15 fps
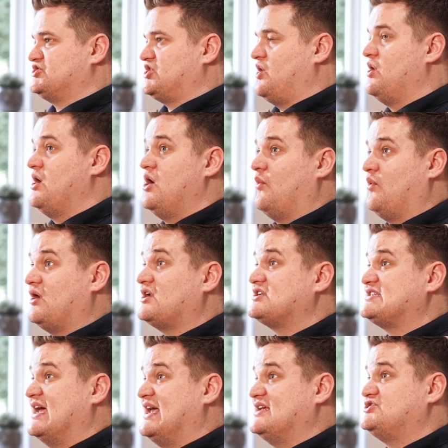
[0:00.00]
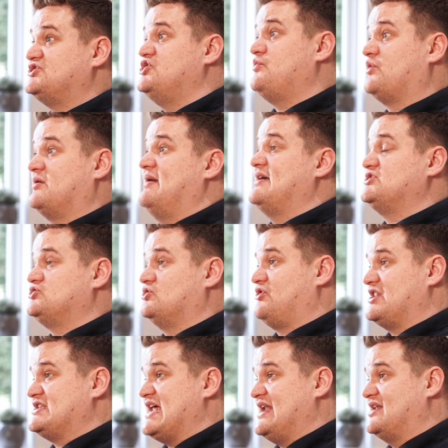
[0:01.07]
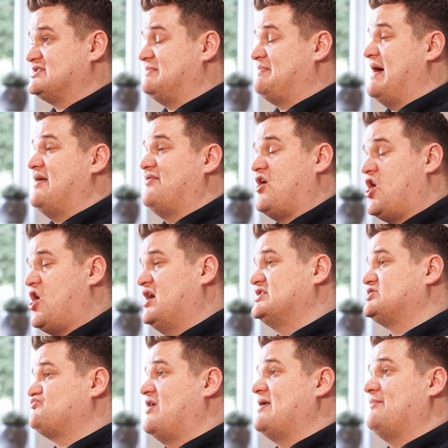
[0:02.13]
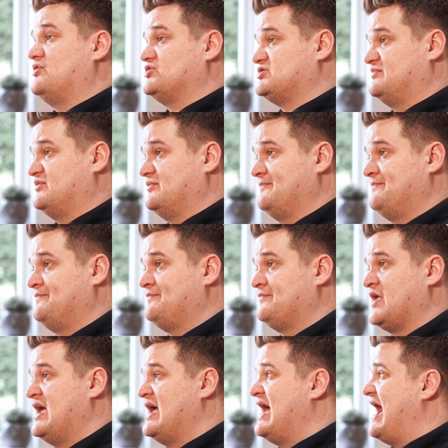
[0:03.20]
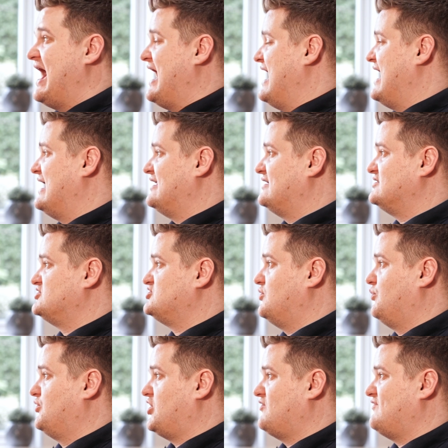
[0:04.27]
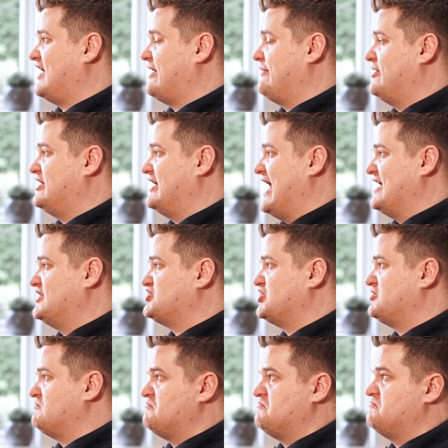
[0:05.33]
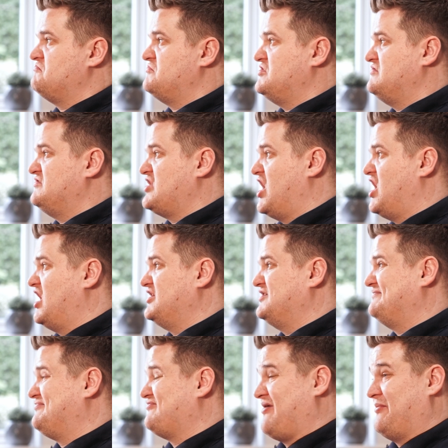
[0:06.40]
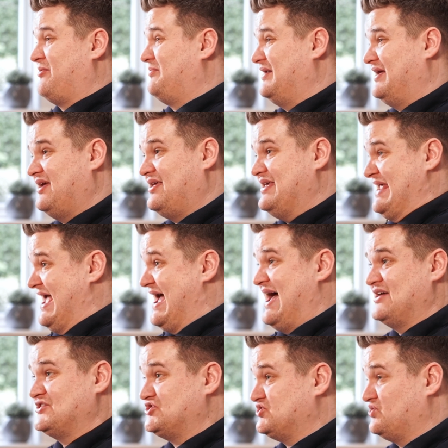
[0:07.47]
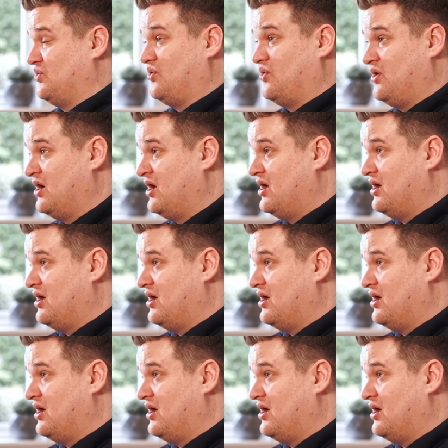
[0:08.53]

So what I'd say is you want to make sure that the tenants are paying the highest rent possible. And would I recommend an agent? Probably, yeah, sure.